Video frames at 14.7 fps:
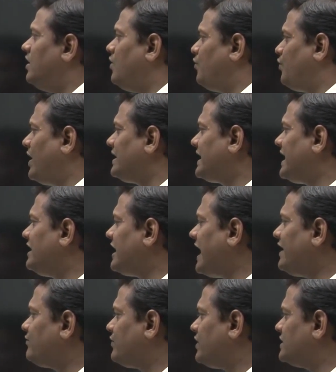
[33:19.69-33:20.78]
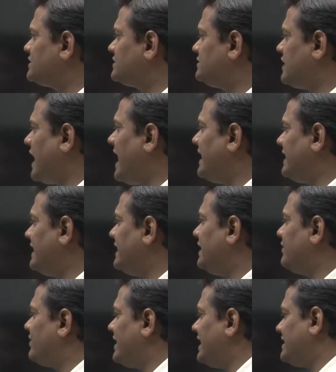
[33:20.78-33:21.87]
One can write one's diary
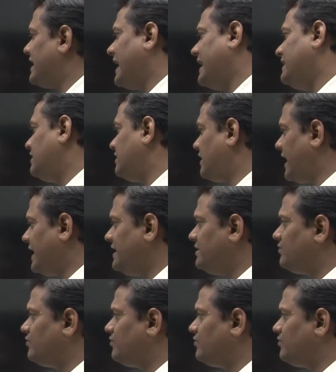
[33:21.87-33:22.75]
even at night, right?